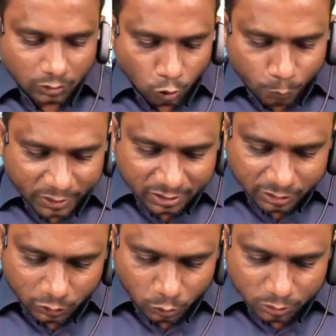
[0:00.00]
Opening and
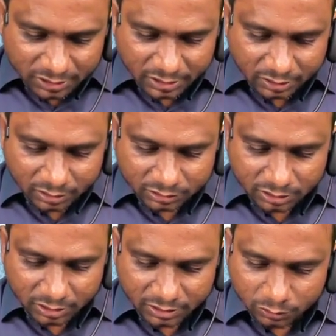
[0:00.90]
closing data is
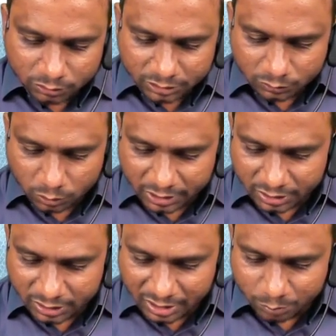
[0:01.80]
30,000. Okay, here
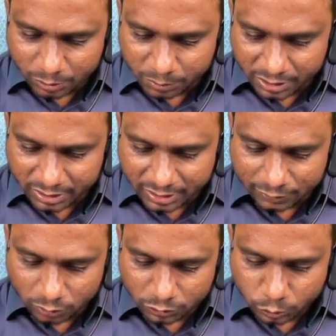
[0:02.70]
I am preparing an
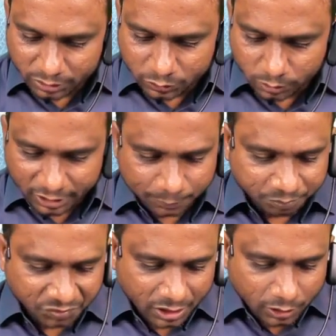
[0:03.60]
account, students.
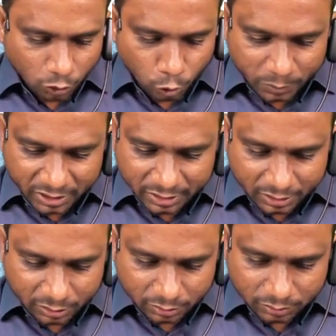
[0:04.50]
Opening
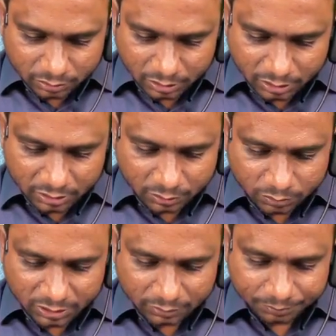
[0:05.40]
data 30,000.